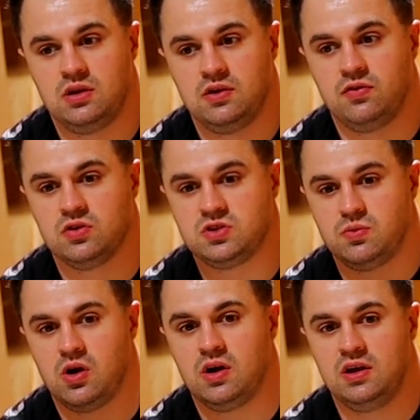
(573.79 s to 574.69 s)
If you're
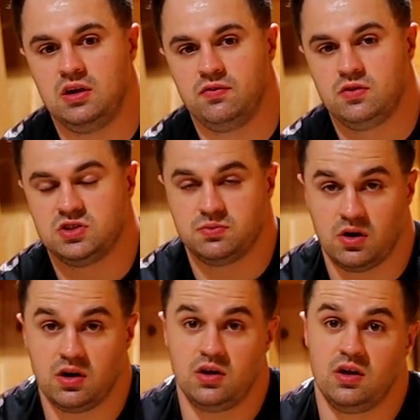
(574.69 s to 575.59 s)
smart,
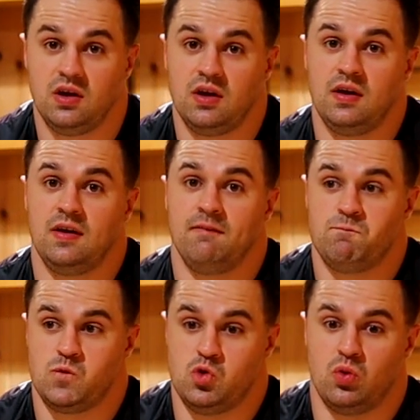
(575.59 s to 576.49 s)
you